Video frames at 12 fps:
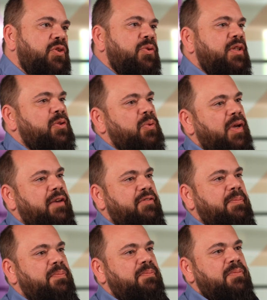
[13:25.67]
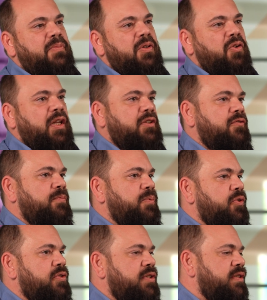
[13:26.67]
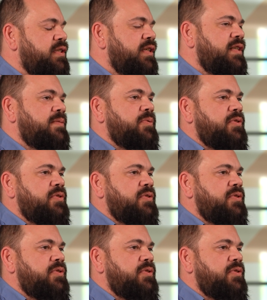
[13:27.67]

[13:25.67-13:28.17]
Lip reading: you need to have a lot of processes,